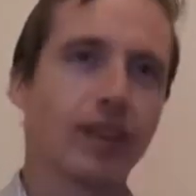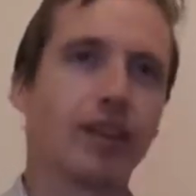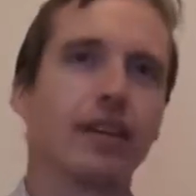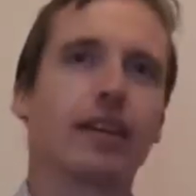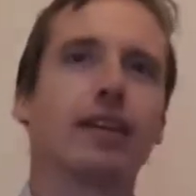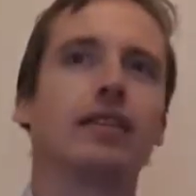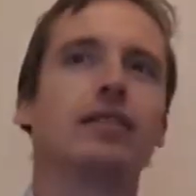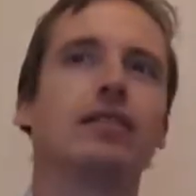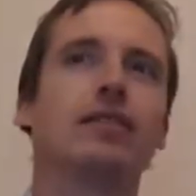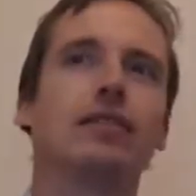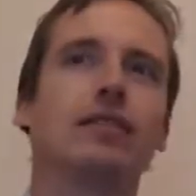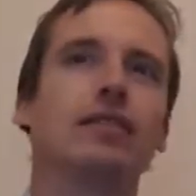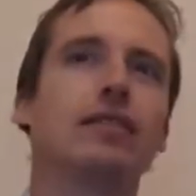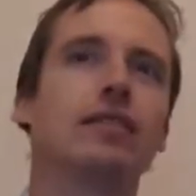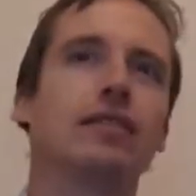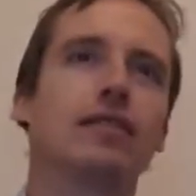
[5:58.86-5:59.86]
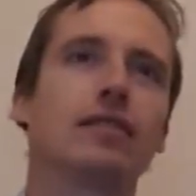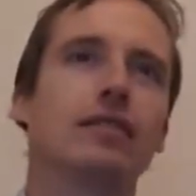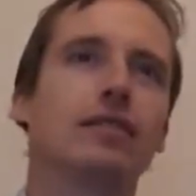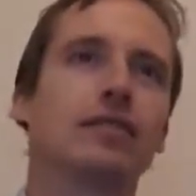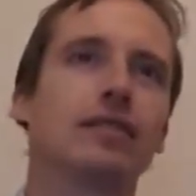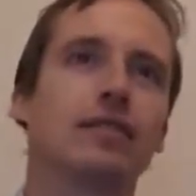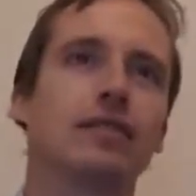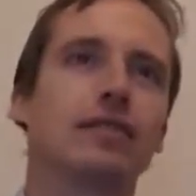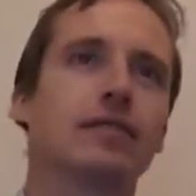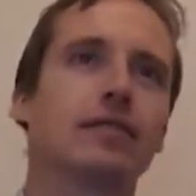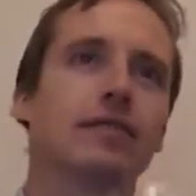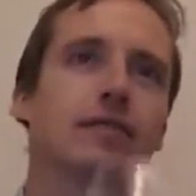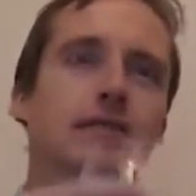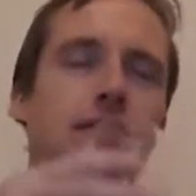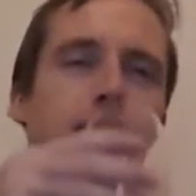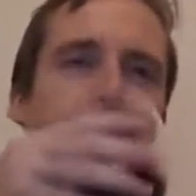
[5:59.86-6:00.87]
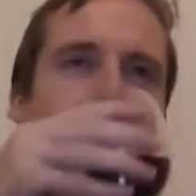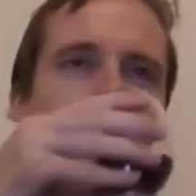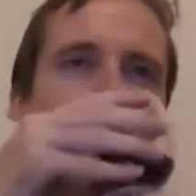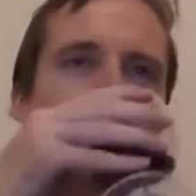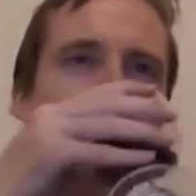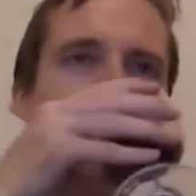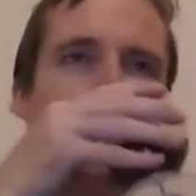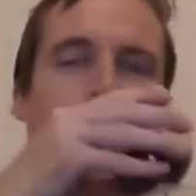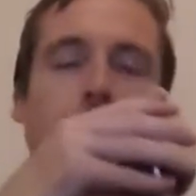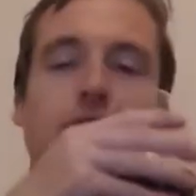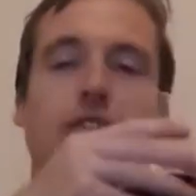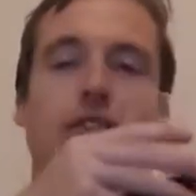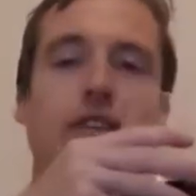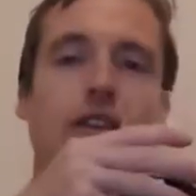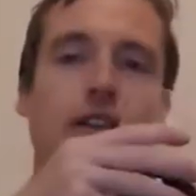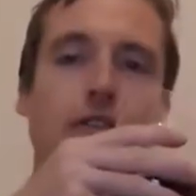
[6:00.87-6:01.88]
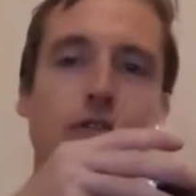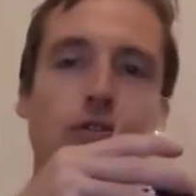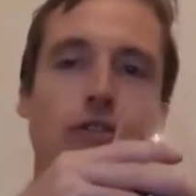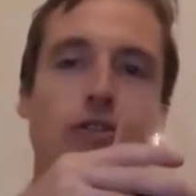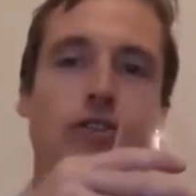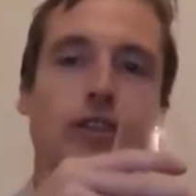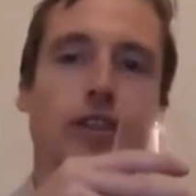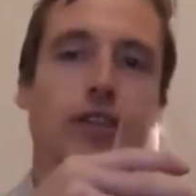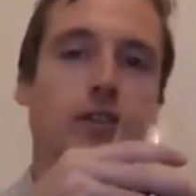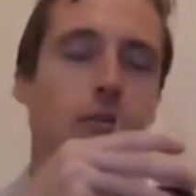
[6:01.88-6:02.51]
And yeah, it's an interesting